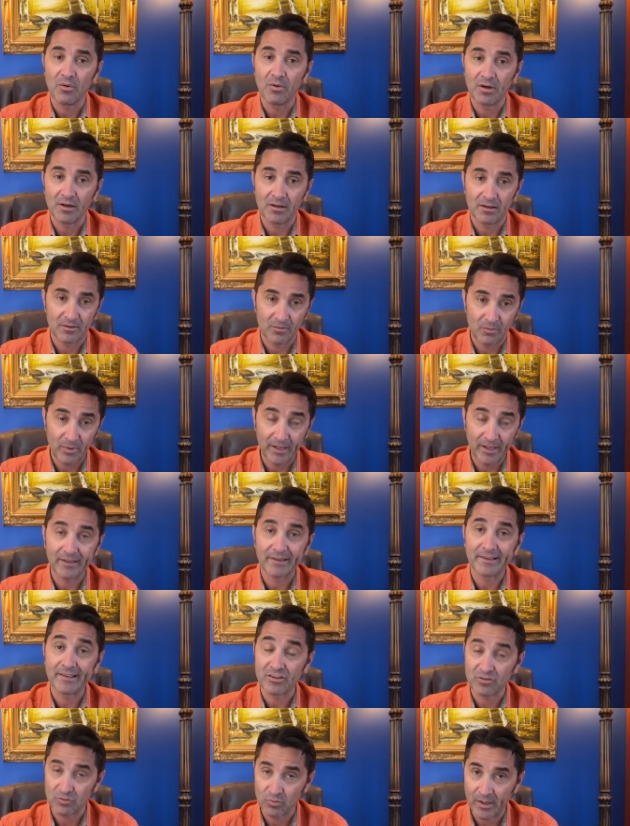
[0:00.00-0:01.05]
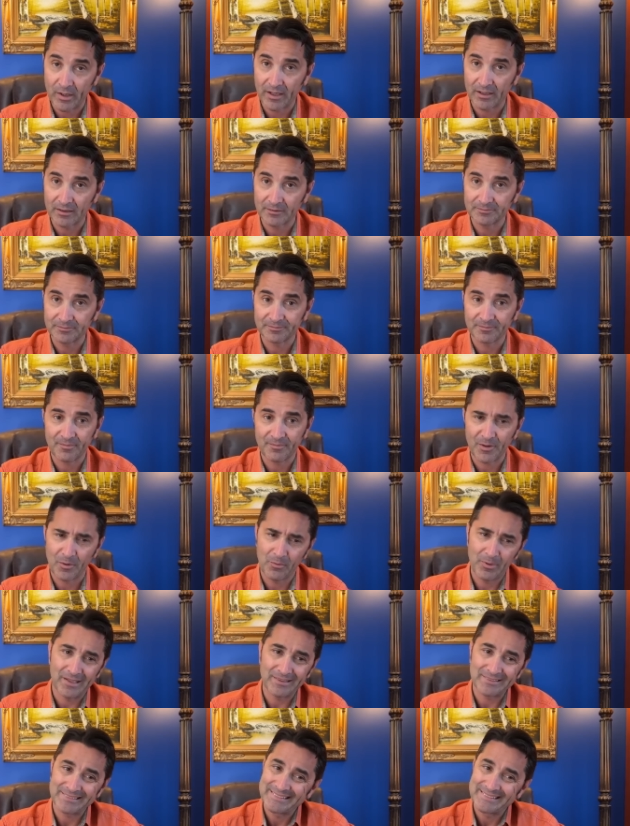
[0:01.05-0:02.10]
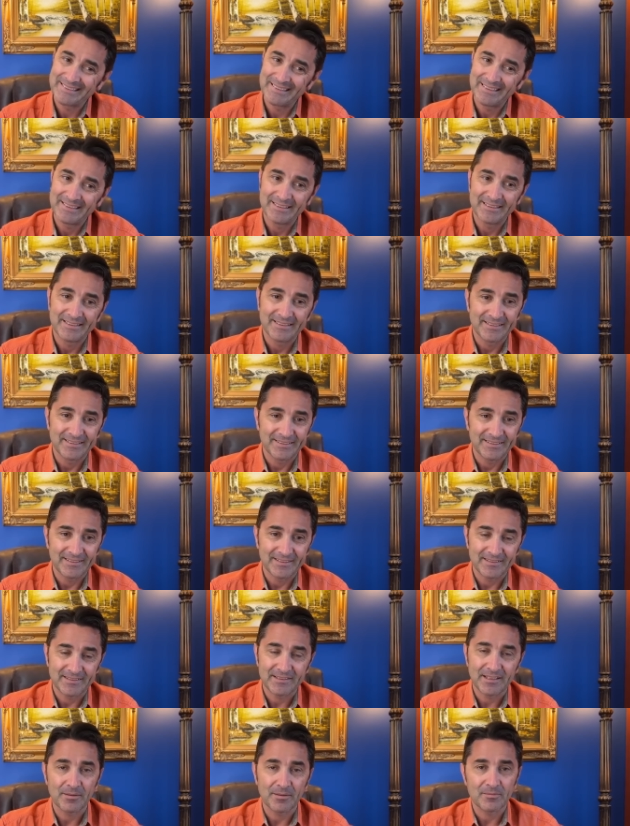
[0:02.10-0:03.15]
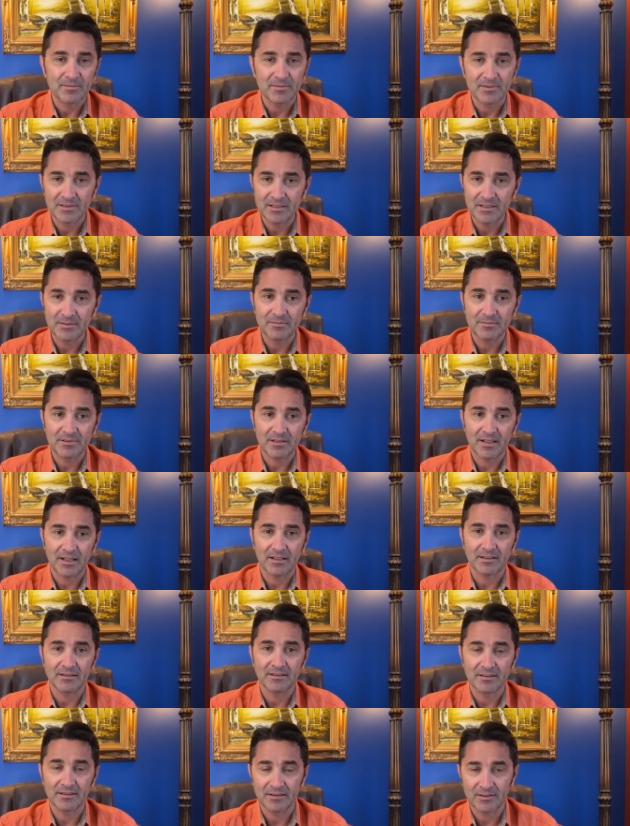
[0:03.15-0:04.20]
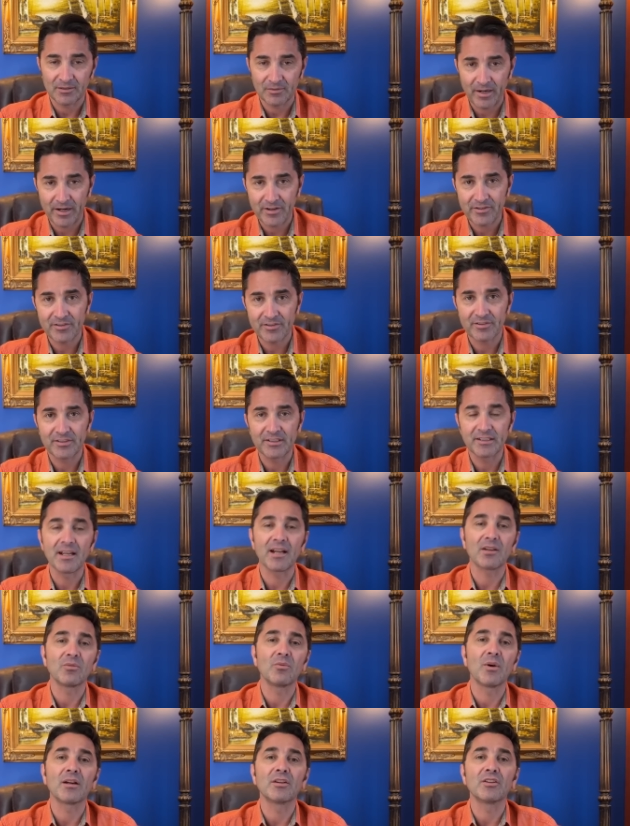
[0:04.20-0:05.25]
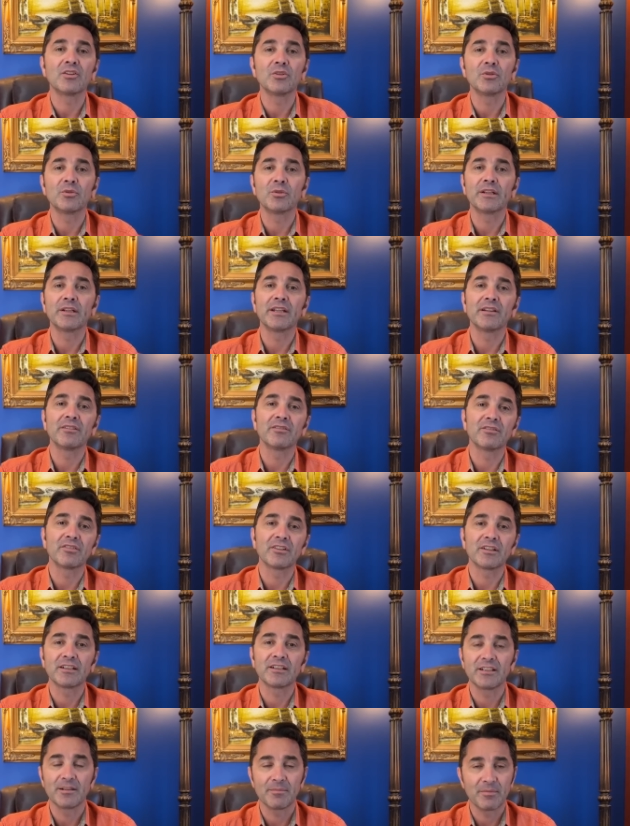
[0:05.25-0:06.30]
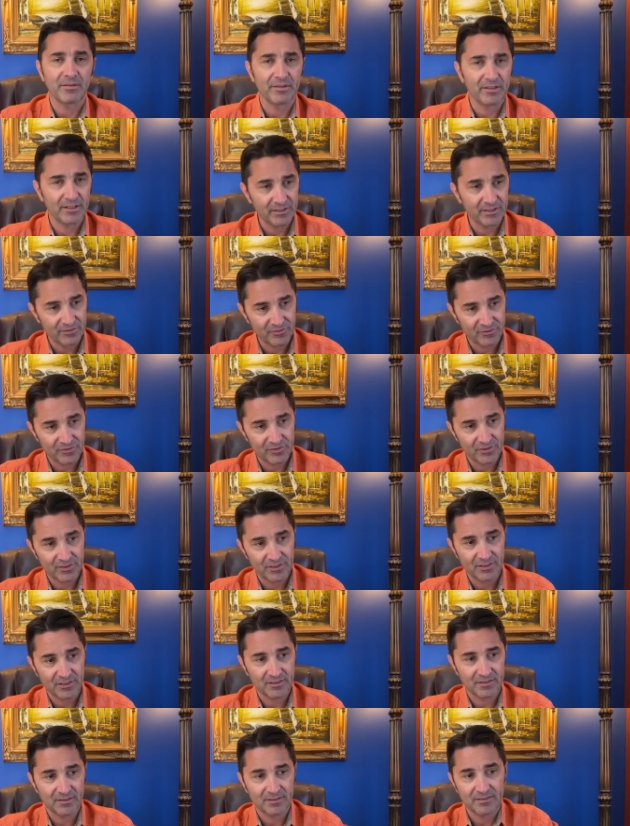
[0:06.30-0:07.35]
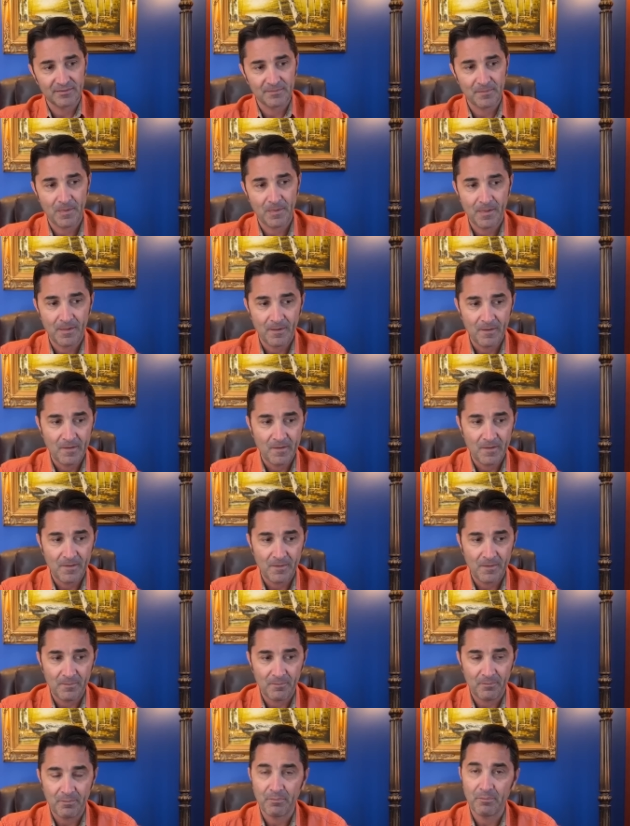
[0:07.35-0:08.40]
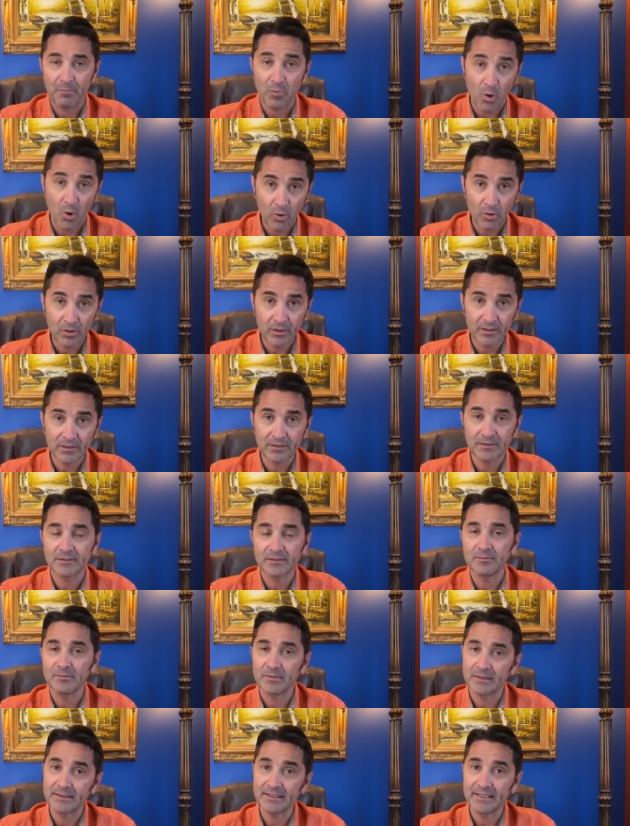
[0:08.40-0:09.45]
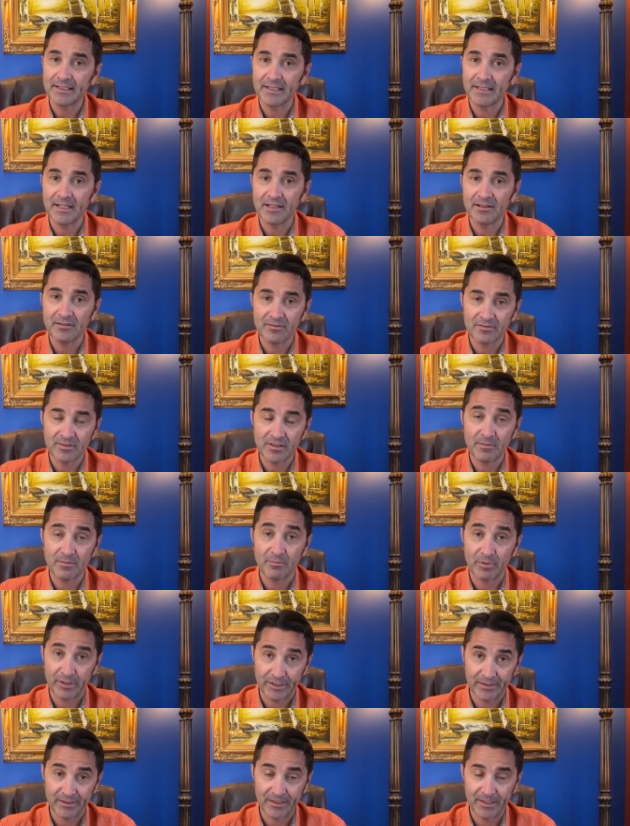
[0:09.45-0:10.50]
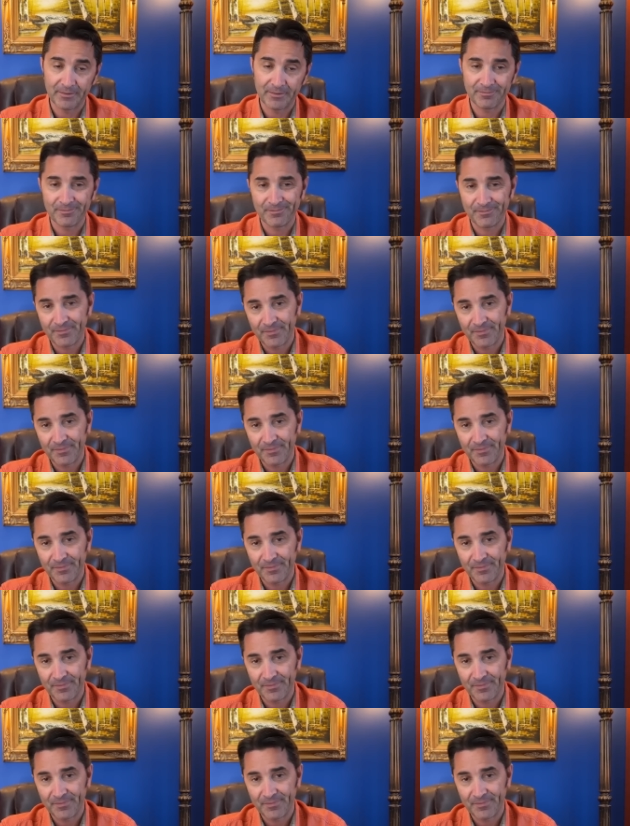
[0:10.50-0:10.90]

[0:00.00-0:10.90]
uh, Whelan as well. Well, it some, seems like the Russians did not want to give uh, the Americans uh, Paul, but they gave uh, Brittany.